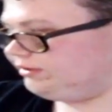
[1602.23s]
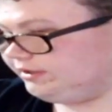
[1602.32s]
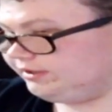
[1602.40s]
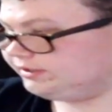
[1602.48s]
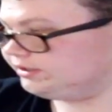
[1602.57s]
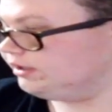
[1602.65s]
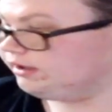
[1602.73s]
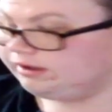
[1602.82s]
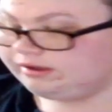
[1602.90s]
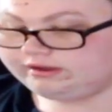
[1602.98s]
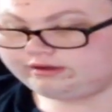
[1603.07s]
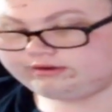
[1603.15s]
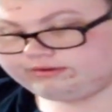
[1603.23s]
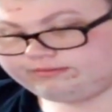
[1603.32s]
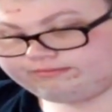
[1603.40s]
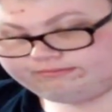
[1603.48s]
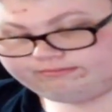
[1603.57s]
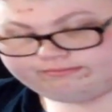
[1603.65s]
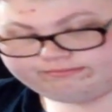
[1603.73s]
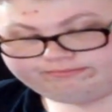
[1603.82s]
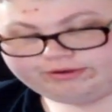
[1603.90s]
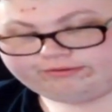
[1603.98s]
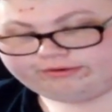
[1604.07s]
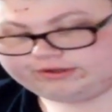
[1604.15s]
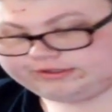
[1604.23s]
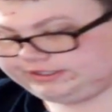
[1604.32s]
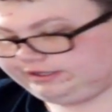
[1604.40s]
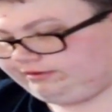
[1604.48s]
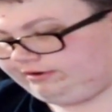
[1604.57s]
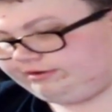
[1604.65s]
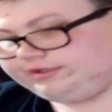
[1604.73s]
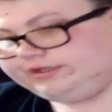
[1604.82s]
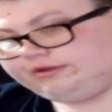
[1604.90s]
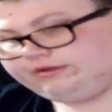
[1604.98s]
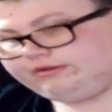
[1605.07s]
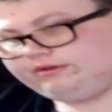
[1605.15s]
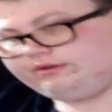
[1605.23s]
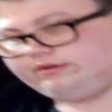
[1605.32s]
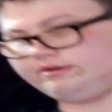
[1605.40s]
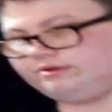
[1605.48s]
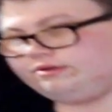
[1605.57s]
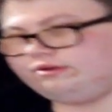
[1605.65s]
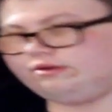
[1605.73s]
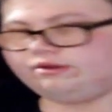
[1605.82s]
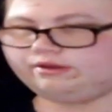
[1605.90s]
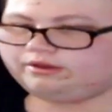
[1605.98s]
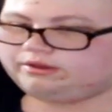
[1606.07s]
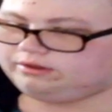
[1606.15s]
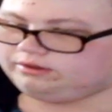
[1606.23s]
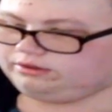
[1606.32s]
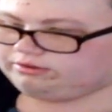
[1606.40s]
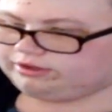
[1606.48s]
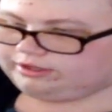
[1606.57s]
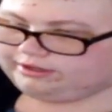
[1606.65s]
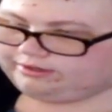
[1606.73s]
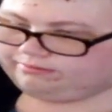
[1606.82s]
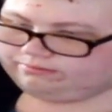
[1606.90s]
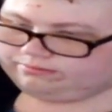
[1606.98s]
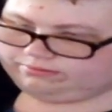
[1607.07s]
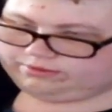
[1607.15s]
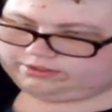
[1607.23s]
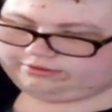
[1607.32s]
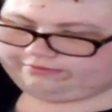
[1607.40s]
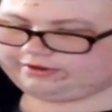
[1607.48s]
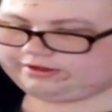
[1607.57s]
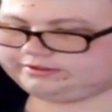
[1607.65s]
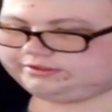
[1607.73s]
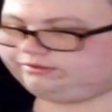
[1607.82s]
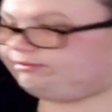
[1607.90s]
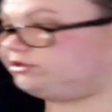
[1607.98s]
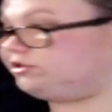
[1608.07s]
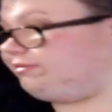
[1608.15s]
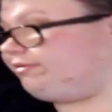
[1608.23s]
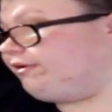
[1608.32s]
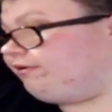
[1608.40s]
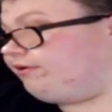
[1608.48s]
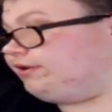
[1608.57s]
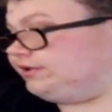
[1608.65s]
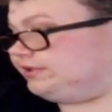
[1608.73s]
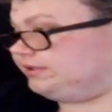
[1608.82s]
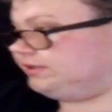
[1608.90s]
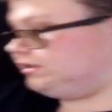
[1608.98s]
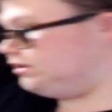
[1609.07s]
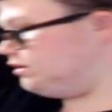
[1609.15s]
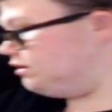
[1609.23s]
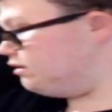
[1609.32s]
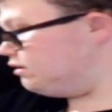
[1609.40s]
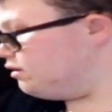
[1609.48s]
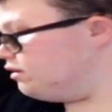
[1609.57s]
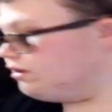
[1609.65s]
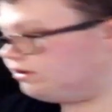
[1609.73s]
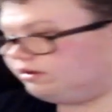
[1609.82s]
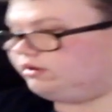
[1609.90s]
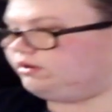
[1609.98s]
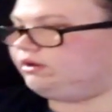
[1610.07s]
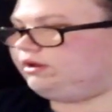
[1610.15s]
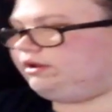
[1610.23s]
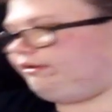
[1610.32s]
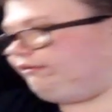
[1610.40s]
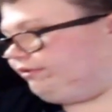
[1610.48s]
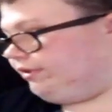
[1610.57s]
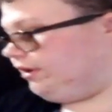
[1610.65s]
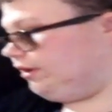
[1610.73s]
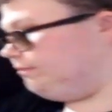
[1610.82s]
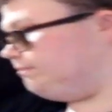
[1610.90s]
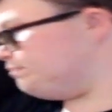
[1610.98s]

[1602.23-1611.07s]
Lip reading: this. But we're gonna say you are. Dylan, you claim to have gone to a bunch of pre-releases and everything,